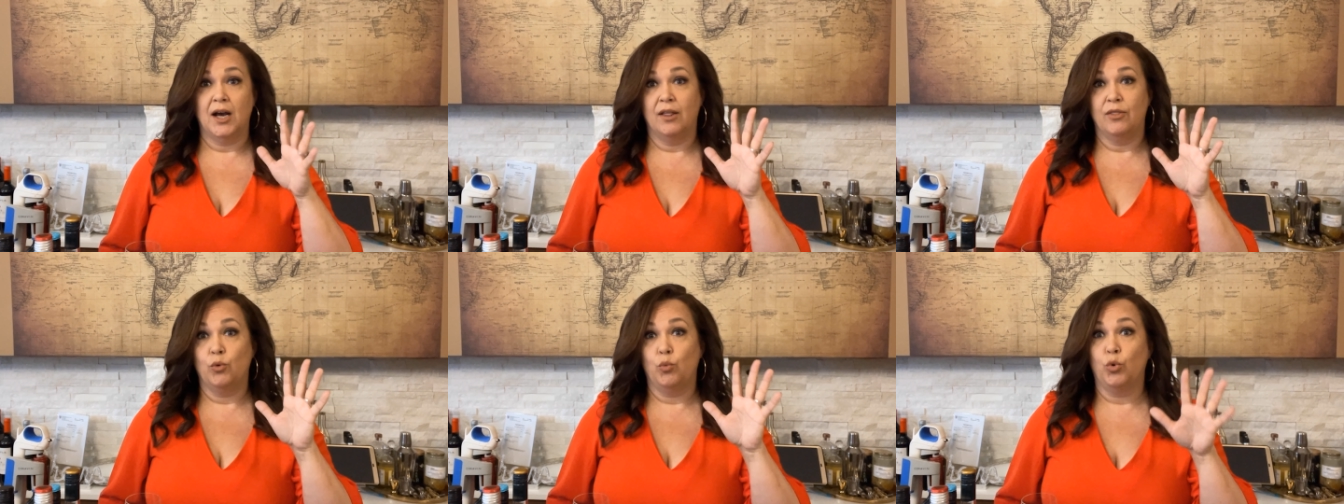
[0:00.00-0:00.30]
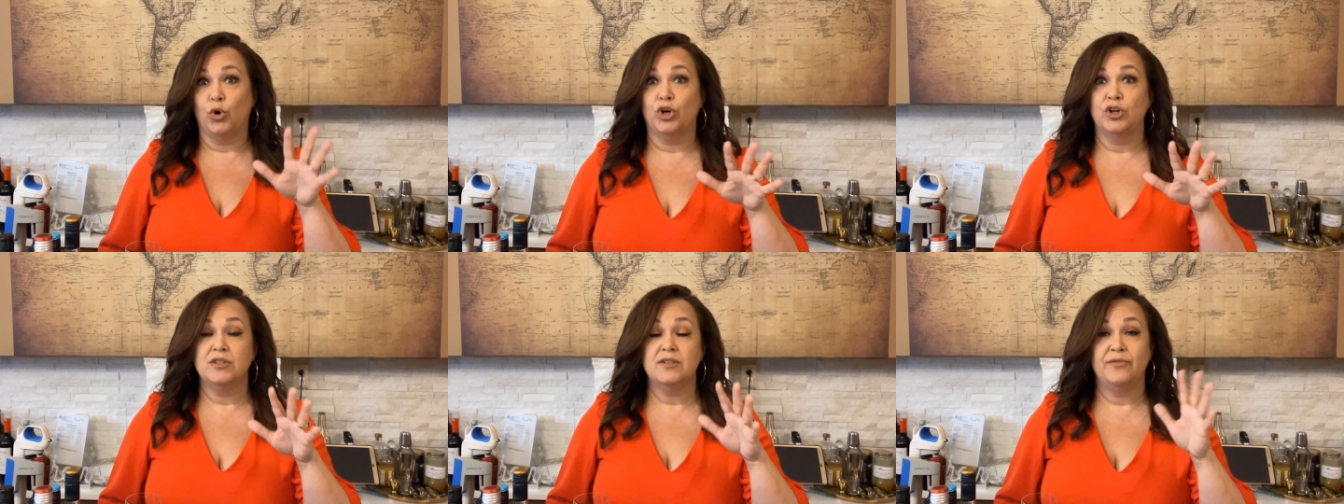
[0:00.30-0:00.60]
the
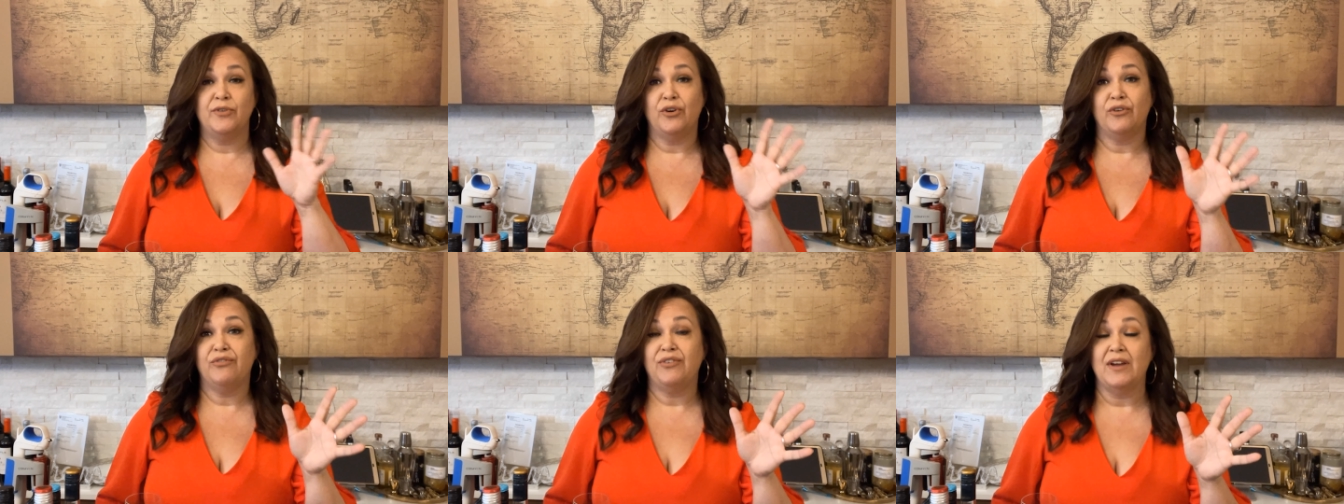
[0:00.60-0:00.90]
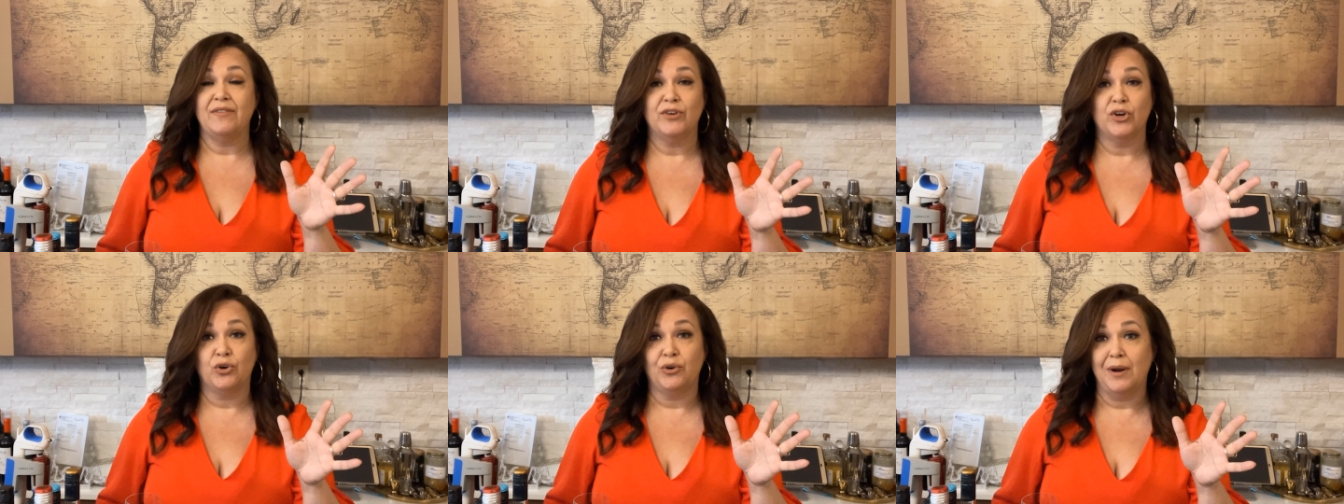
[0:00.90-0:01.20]
words of your
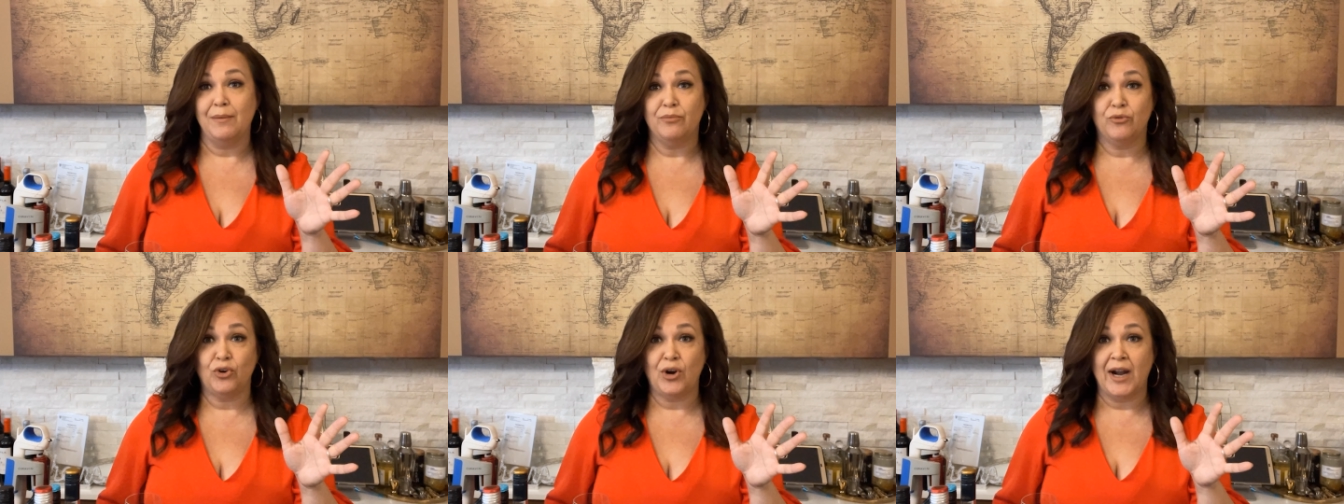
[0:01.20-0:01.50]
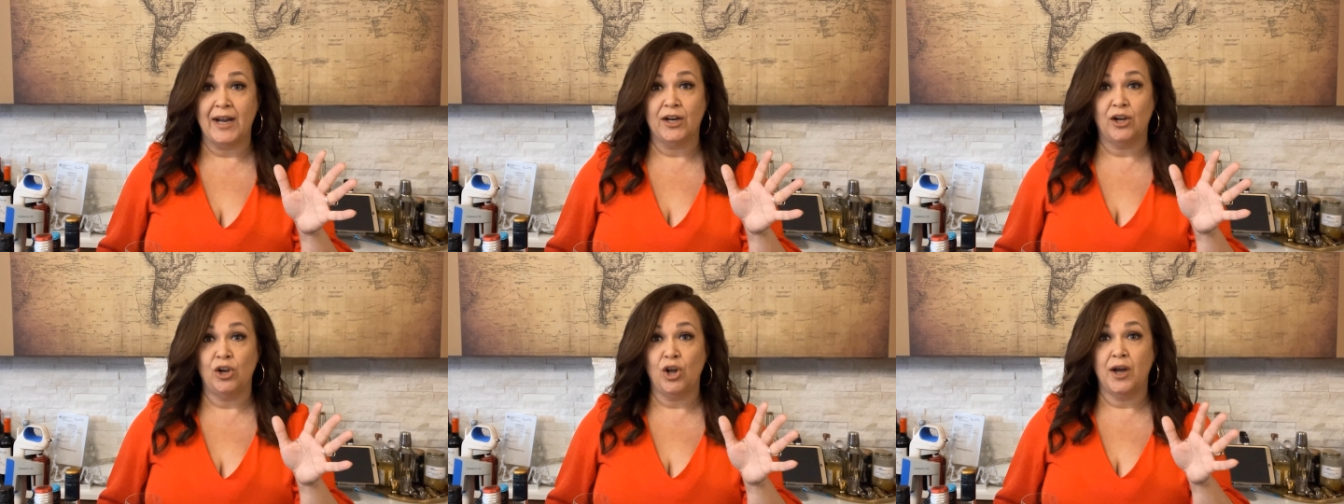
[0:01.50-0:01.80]
favorite grape
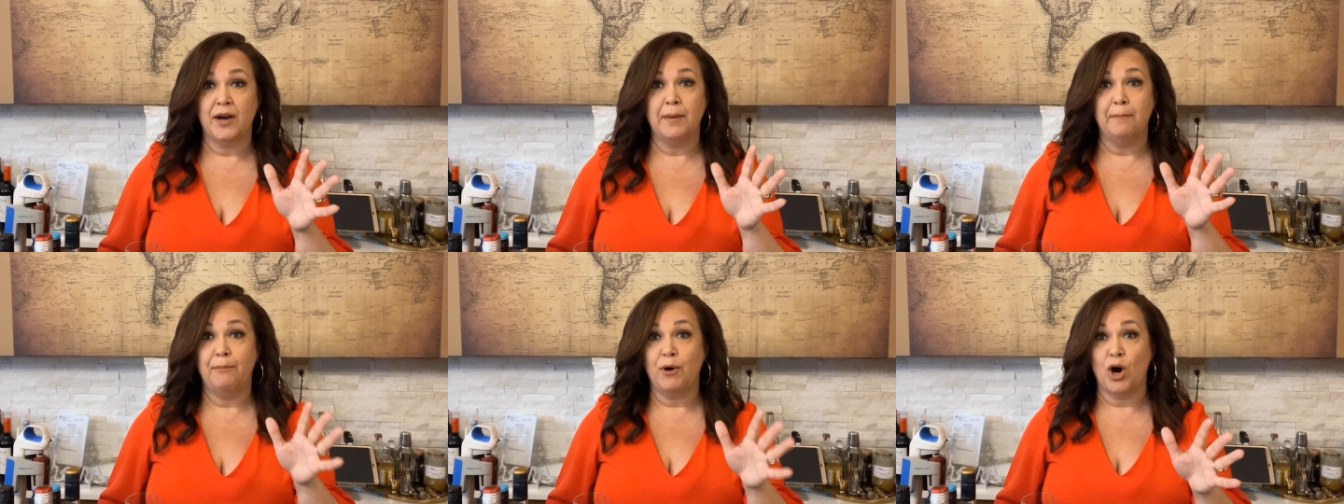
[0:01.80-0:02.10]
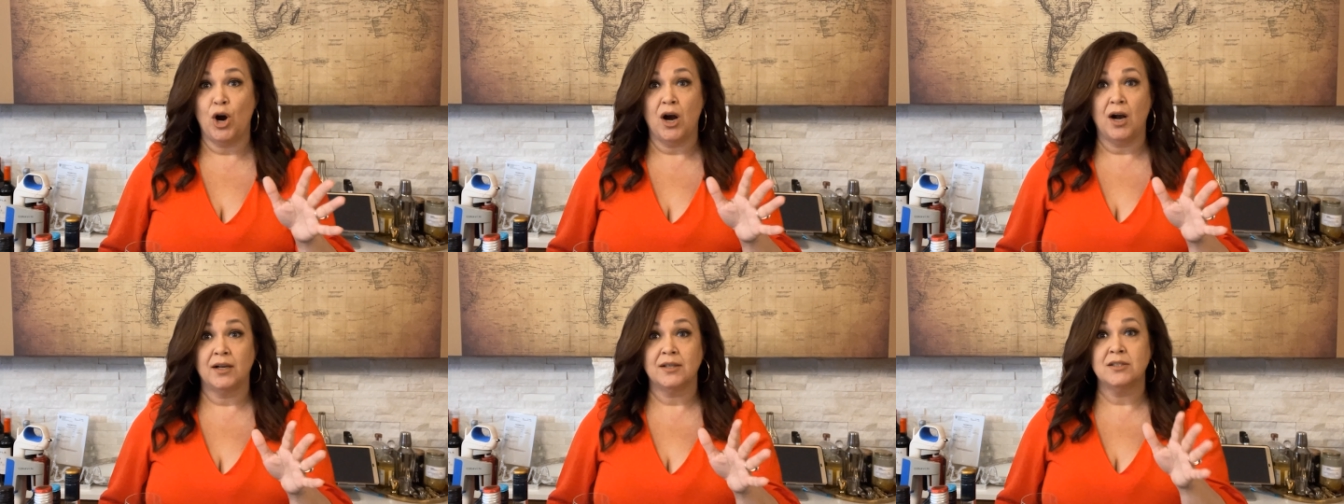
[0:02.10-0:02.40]
varietal on a
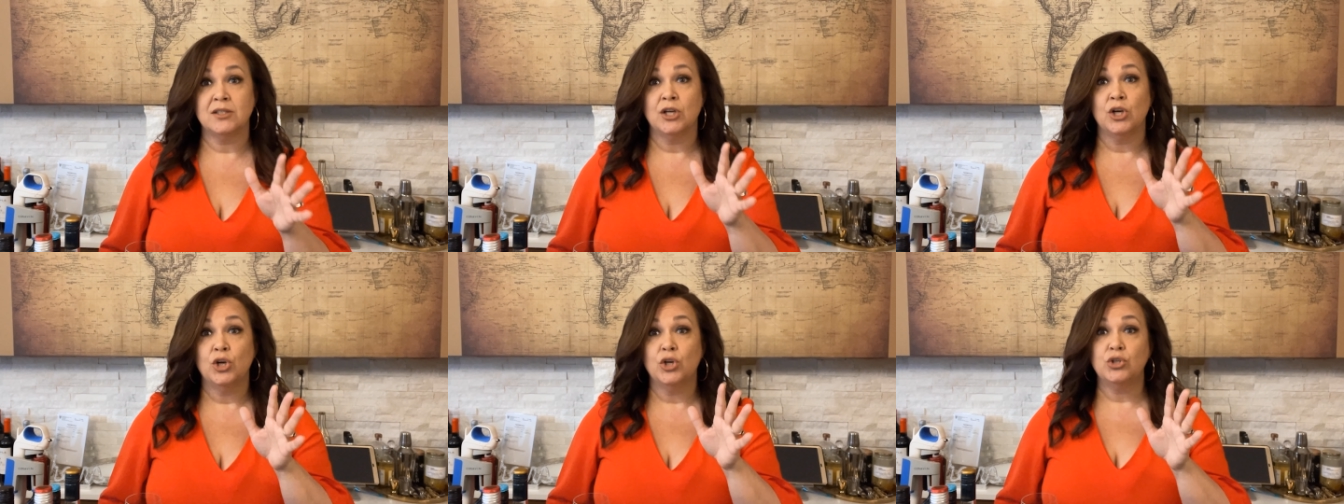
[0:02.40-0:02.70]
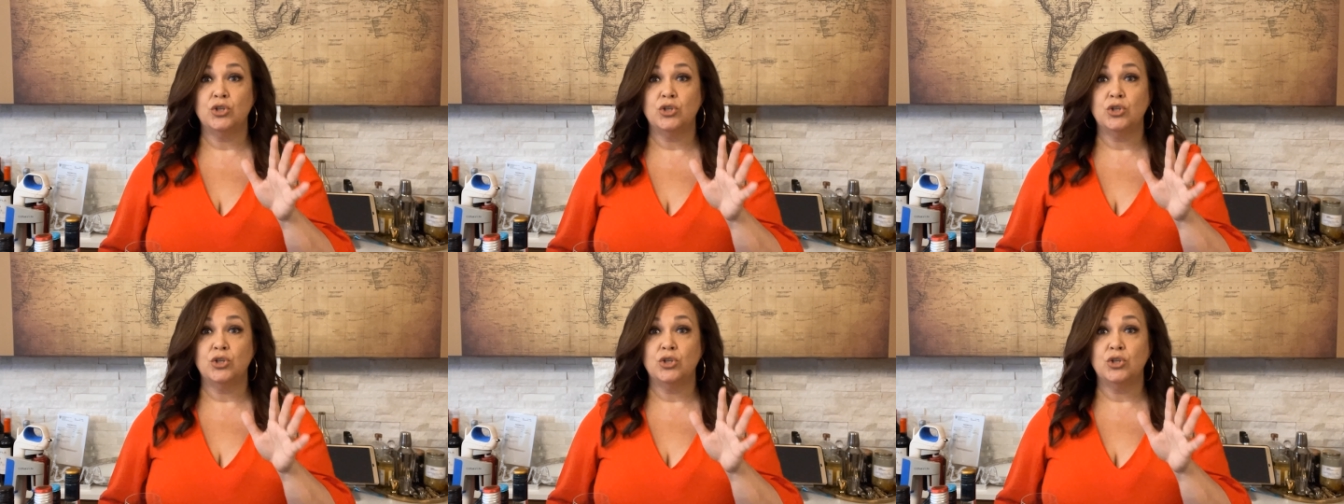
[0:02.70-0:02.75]
box,